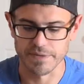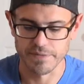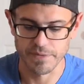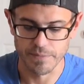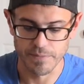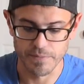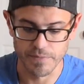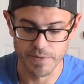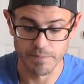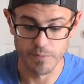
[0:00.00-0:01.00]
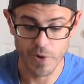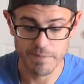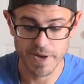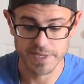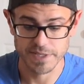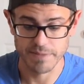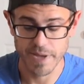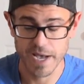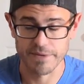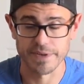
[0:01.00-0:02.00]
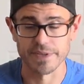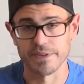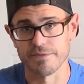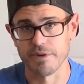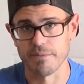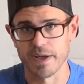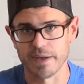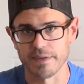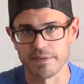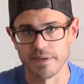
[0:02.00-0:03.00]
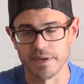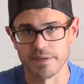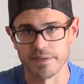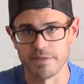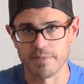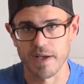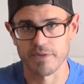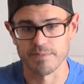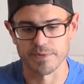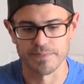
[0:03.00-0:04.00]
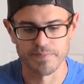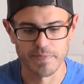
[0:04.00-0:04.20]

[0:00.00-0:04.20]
the weight bias of the battery as far back as possible.